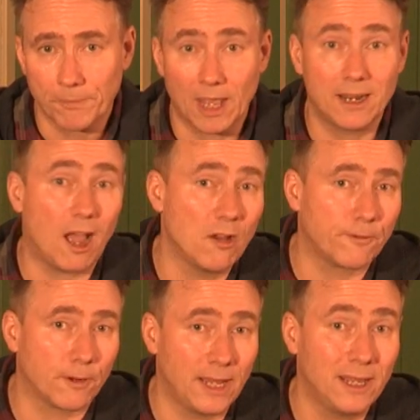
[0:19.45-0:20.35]
and
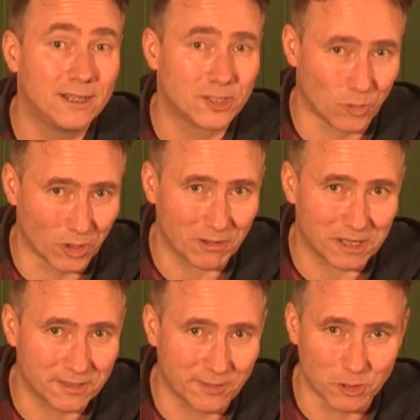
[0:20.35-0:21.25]
hopefully to all the
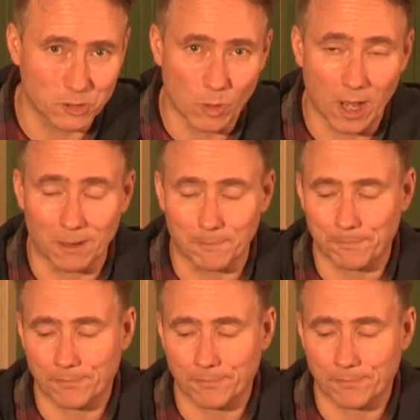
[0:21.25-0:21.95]
rest of you as well.